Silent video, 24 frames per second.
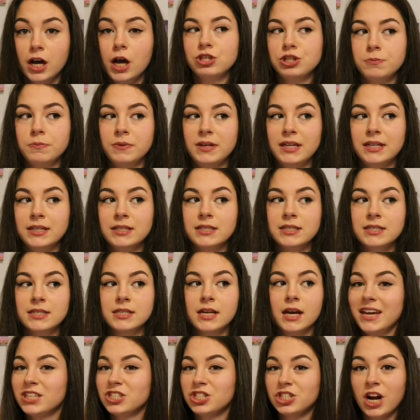which means
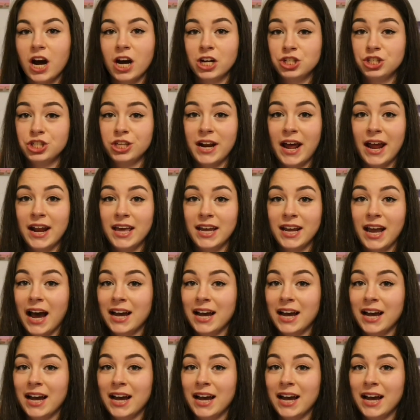it's not genetic.